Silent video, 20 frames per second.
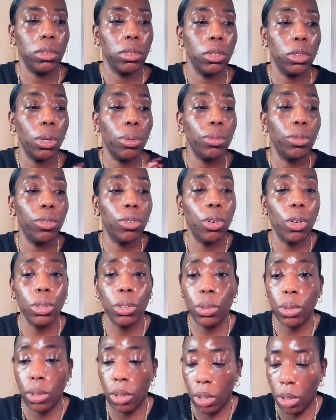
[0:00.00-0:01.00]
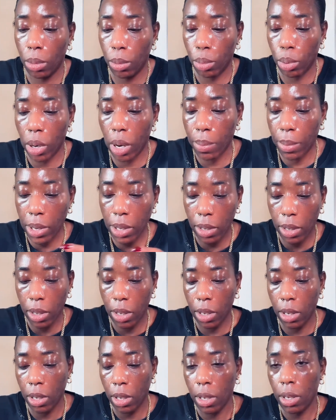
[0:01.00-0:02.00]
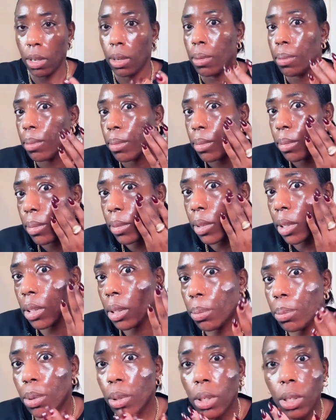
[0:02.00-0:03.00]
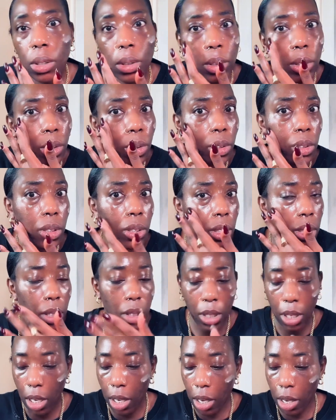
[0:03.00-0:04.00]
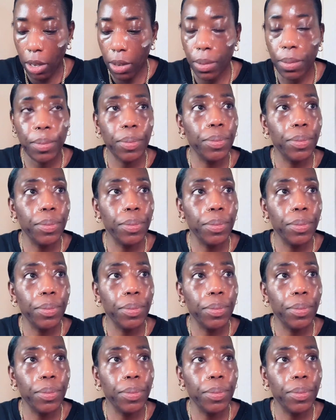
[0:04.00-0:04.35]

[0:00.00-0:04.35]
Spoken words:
Tom Ford primer. I'm going to use this here.